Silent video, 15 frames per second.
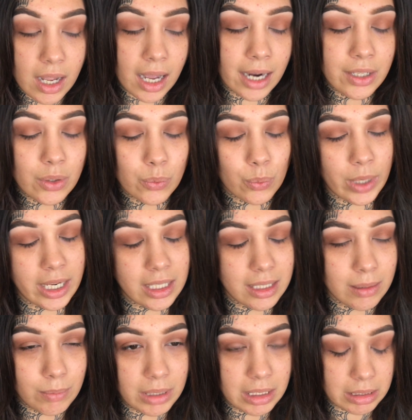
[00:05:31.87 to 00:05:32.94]
I know red
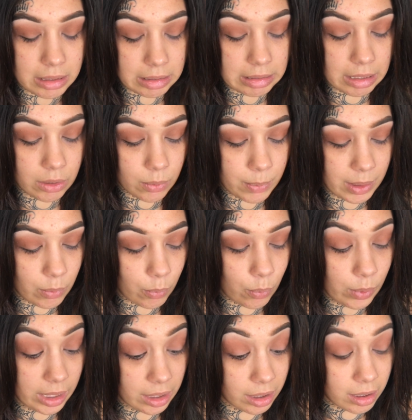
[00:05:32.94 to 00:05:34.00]
can be a little bit
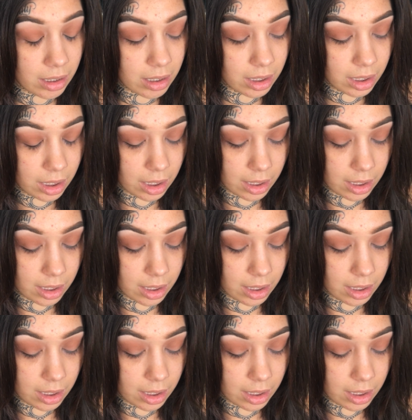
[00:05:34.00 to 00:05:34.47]
weird,